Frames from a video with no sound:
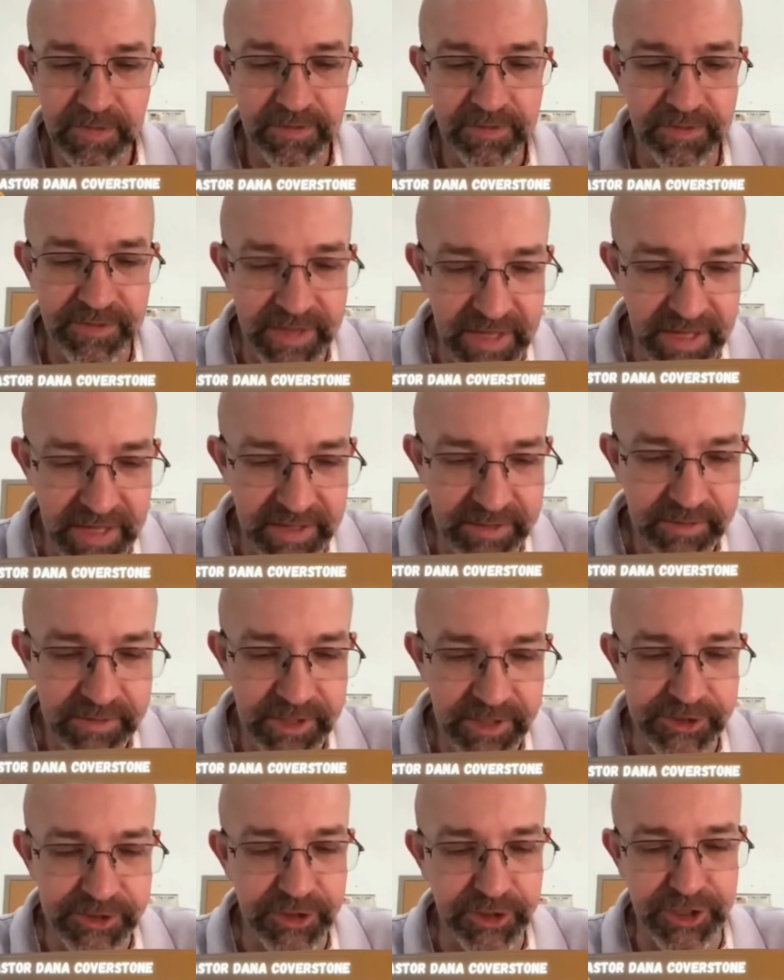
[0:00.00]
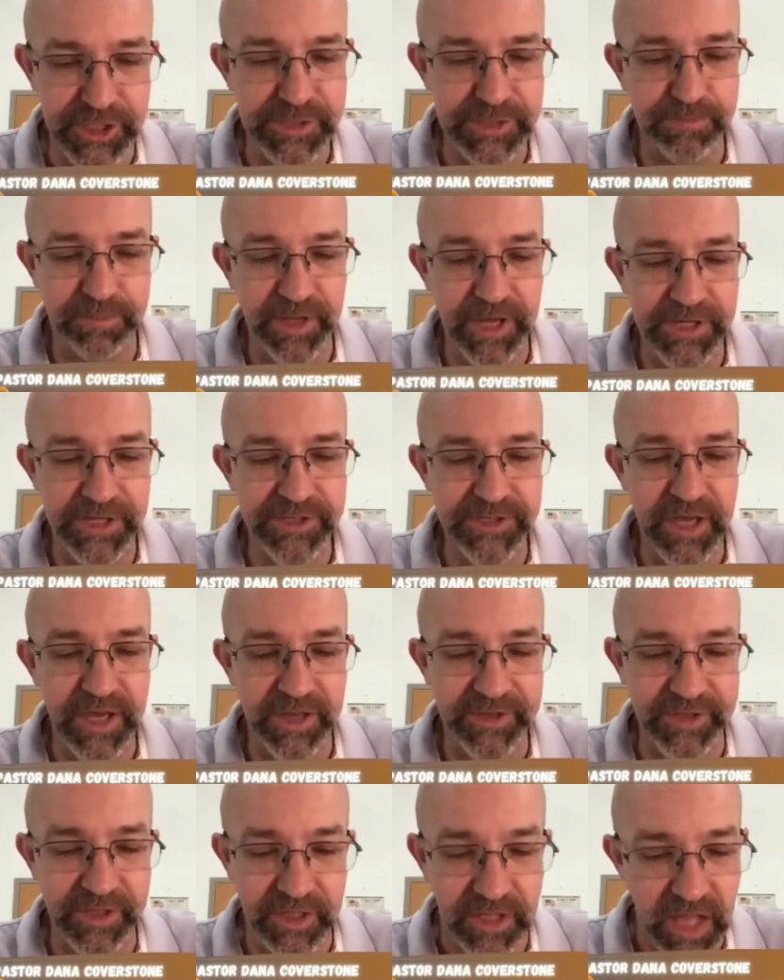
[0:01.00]
Then he took his place
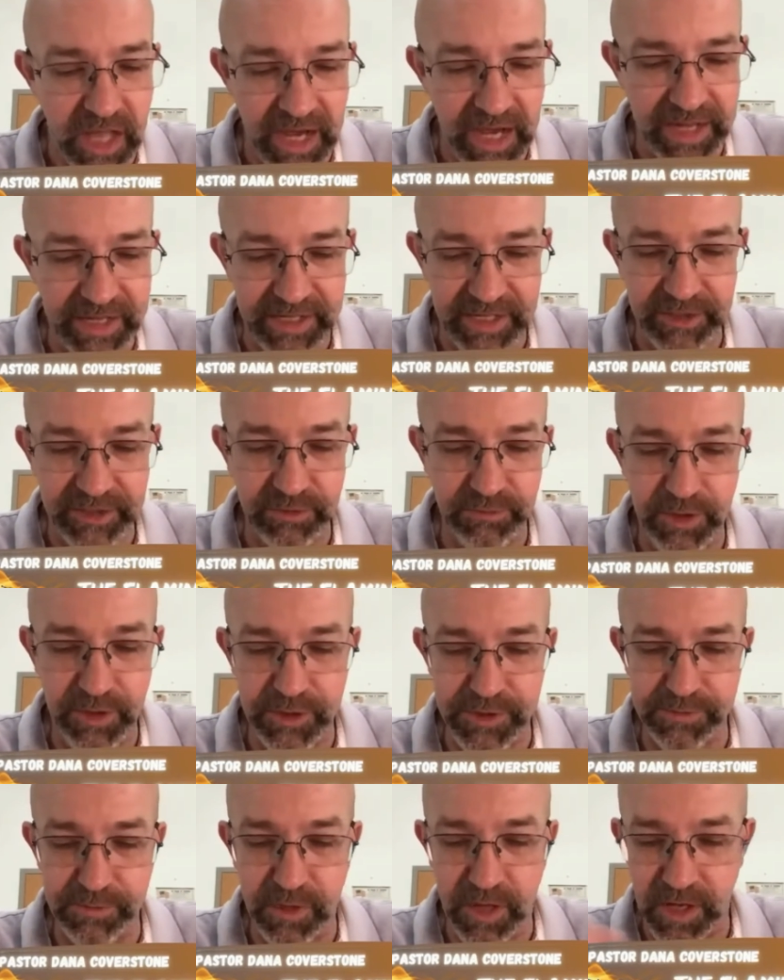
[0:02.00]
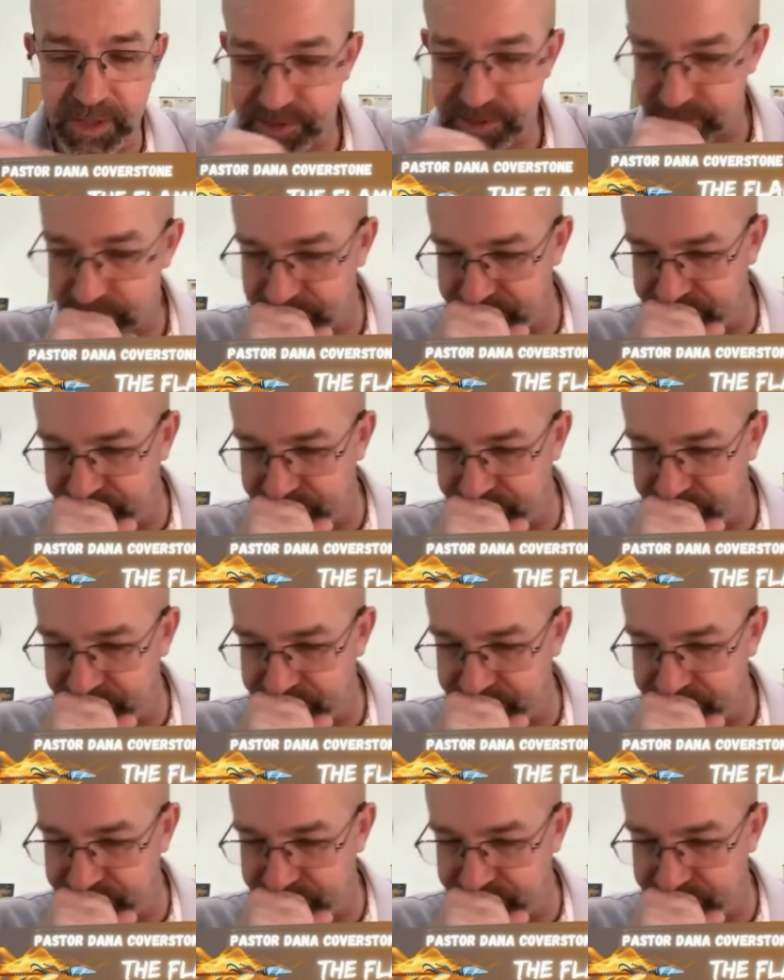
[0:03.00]
at the line in the runner's blocks.